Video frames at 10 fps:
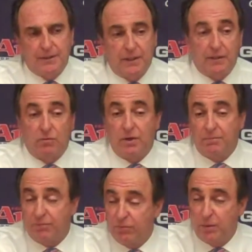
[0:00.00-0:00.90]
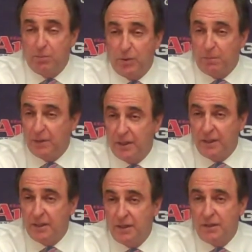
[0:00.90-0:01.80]
He had a great three-point
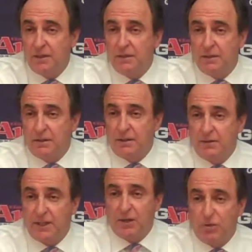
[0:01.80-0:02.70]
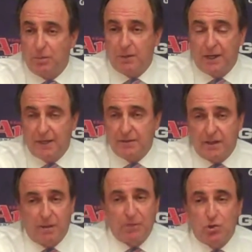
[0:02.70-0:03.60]
play down on the block
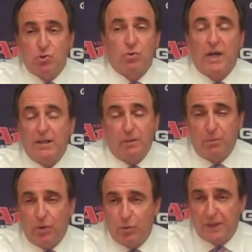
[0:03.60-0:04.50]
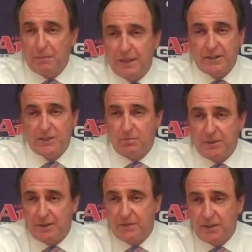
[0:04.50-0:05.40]
that I'm not sure how that ball went in the basket,
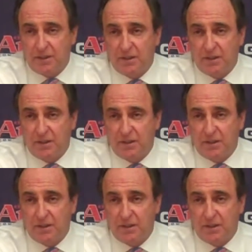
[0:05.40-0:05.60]
but it did.